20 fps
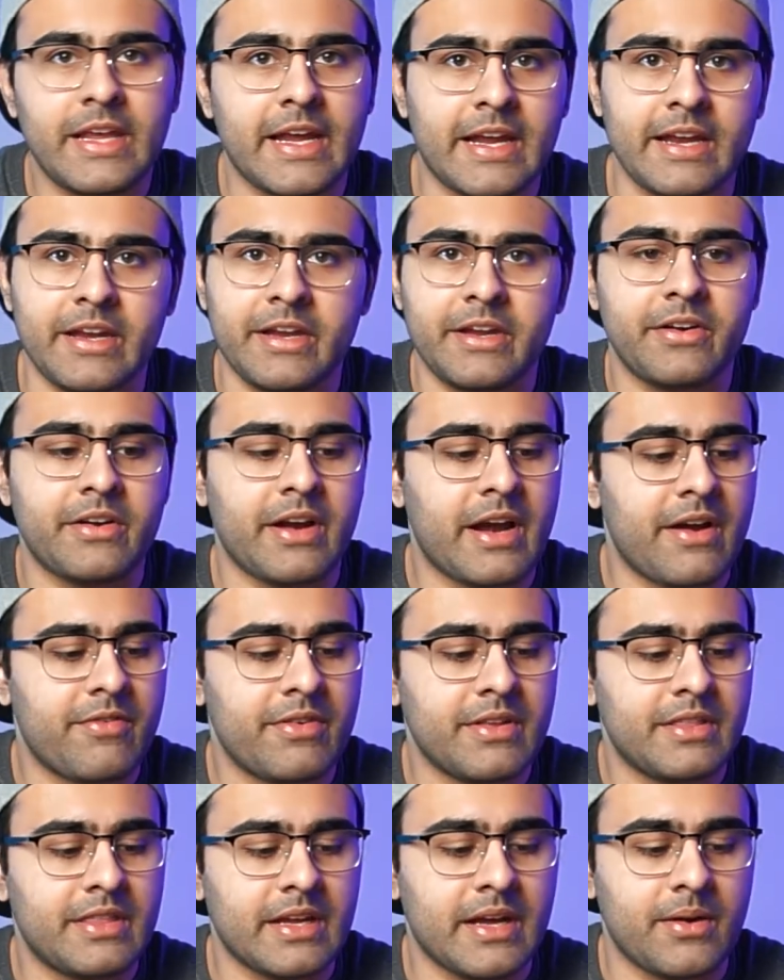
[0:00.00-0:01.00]
I can hear
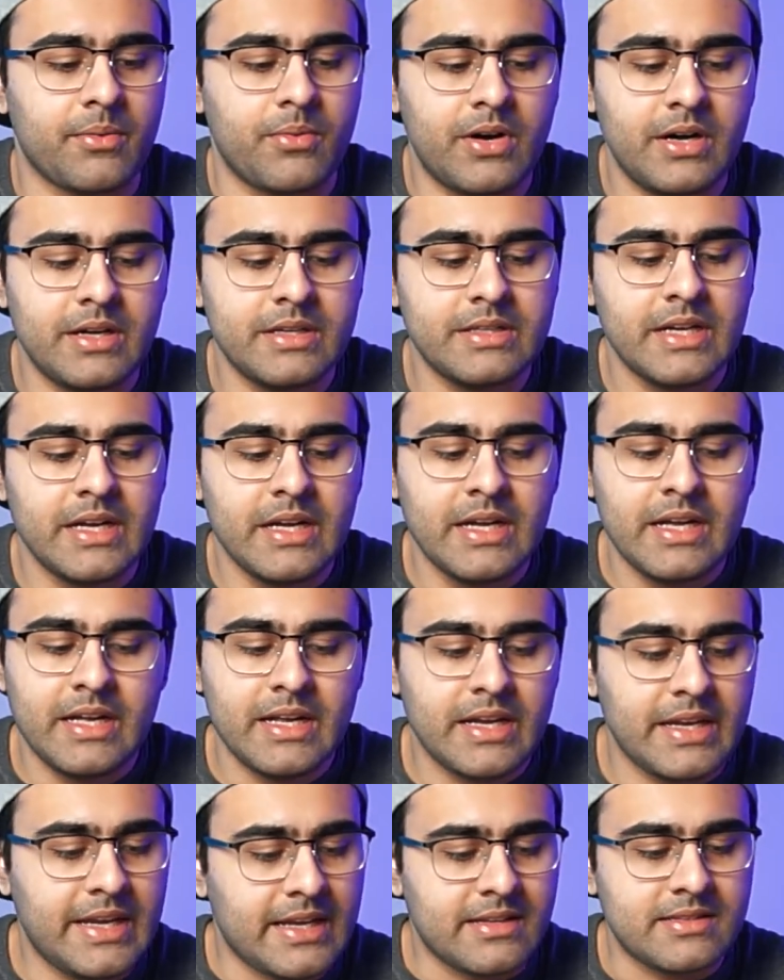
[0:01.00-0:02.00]
everything I want.
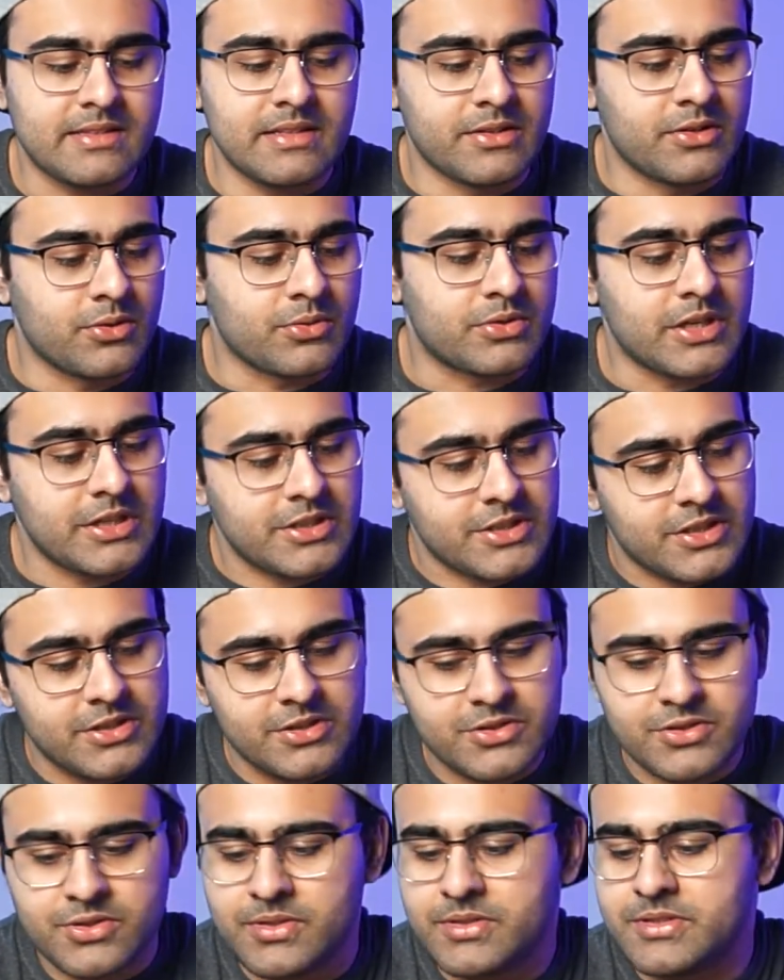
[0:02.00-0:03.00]
Yes, there are no touch
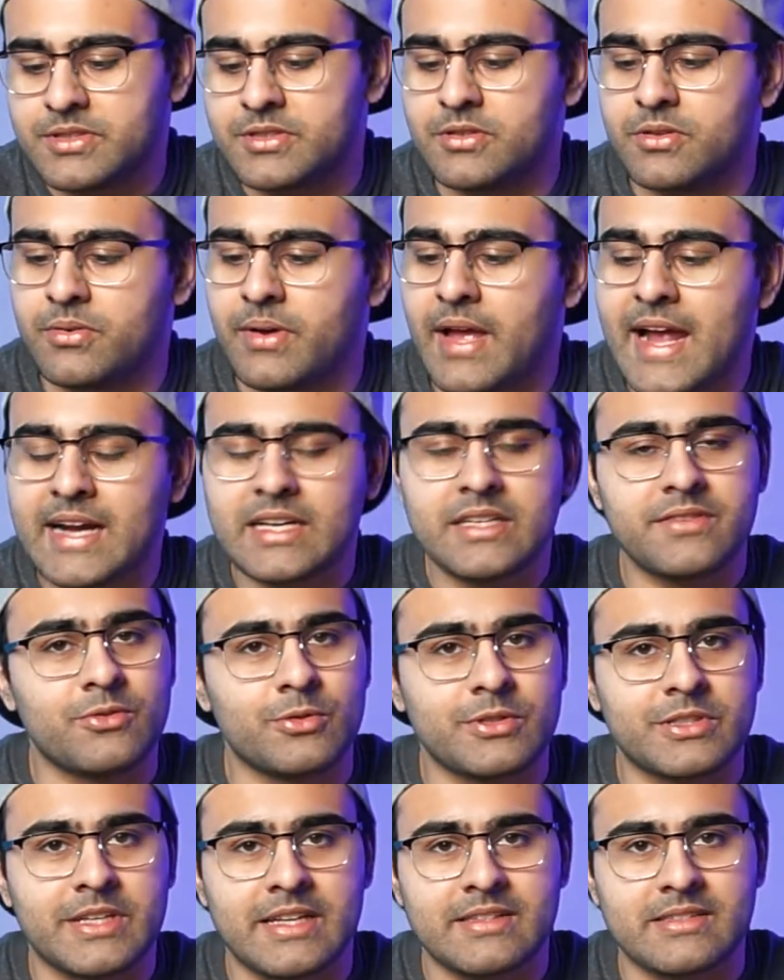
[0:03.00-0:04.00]
controls, there's no active
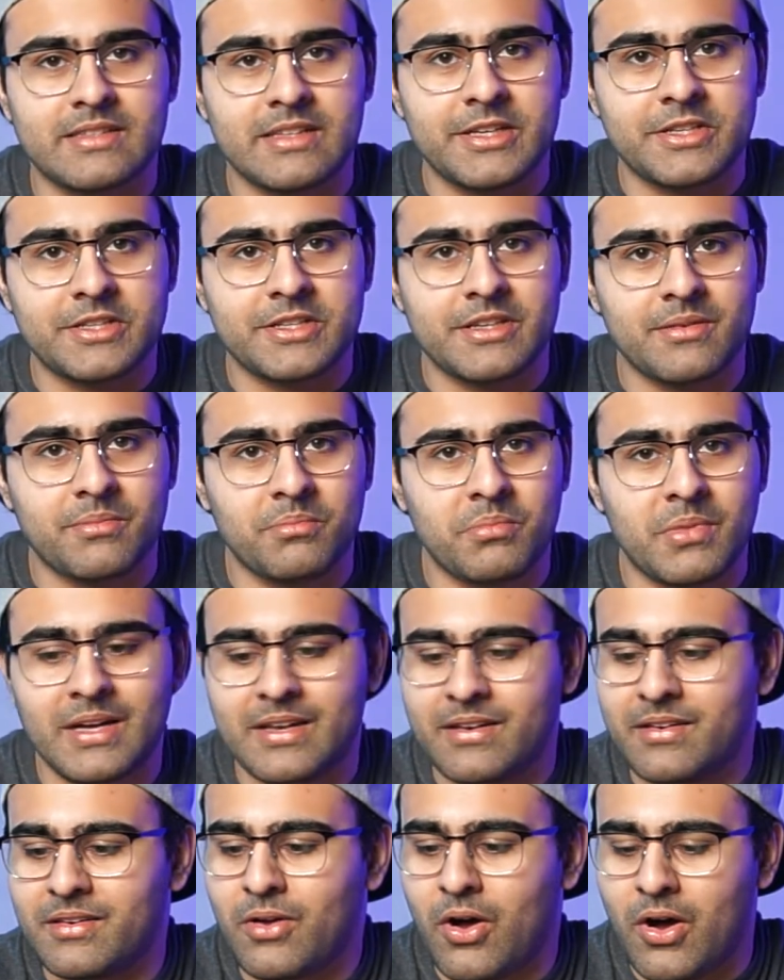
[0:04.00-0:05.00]
noise cancellation,
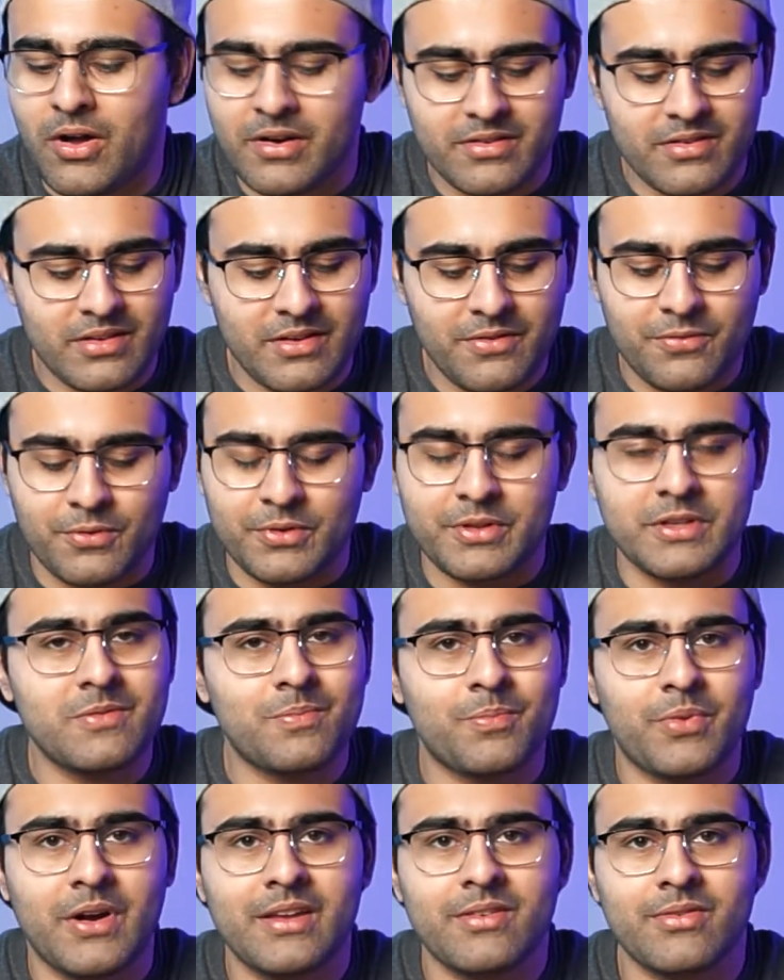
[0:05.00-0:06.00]
but honestly, for this
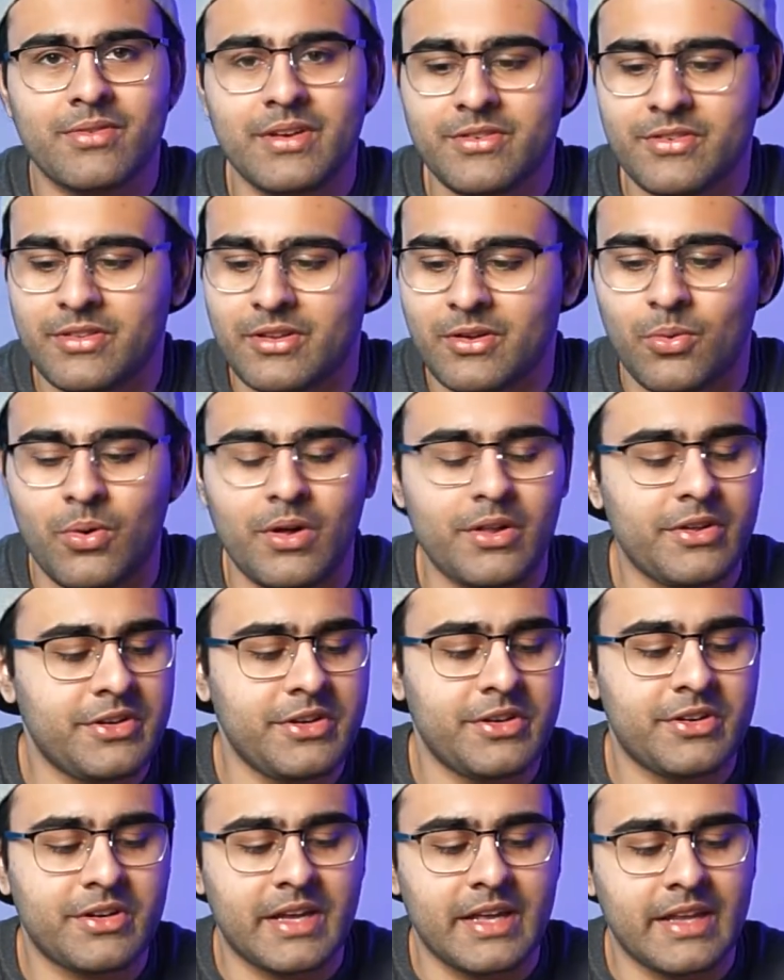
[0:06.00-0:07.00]
price range and the quality
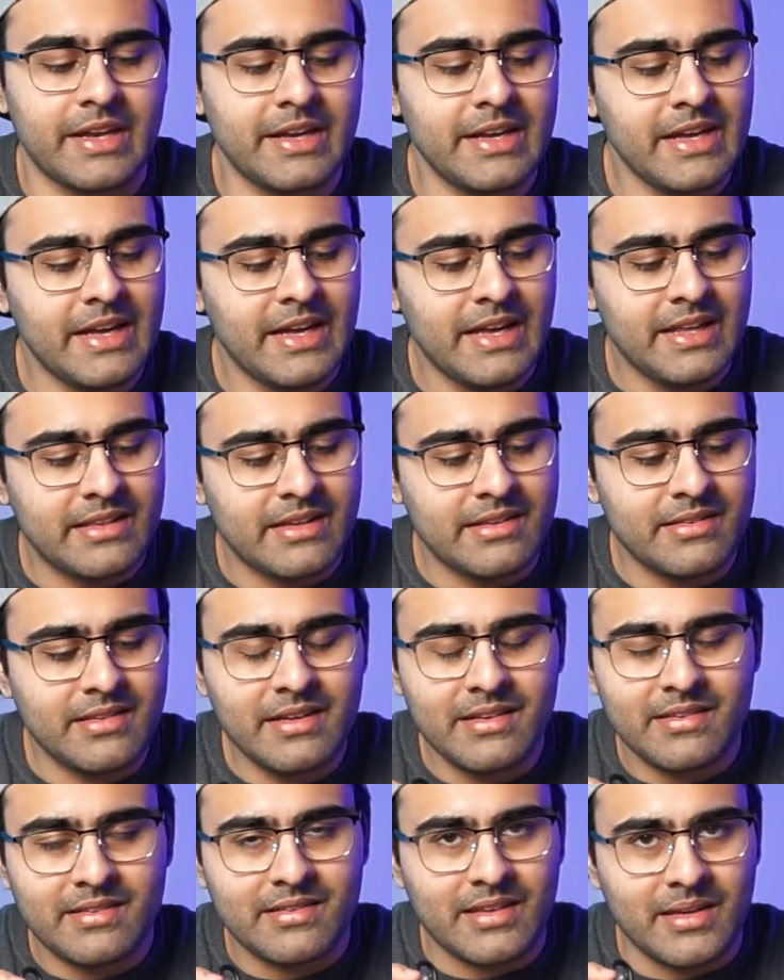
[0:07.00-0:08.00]
you're getting, these
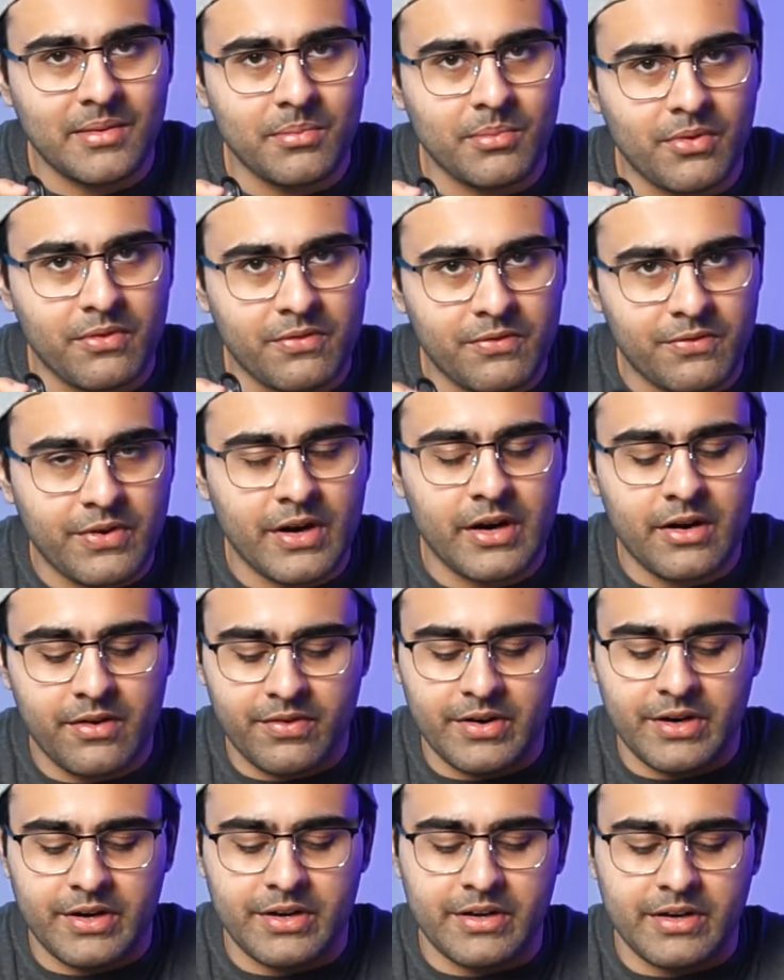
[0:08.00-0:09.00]
things seem very,
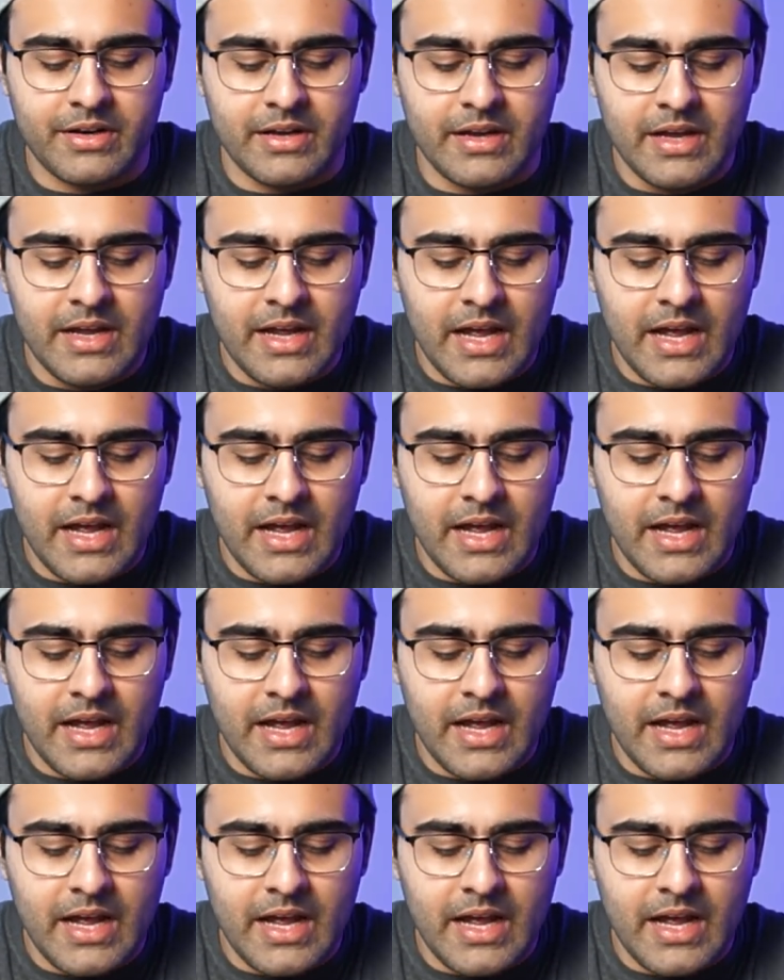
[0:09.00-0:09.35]
very good.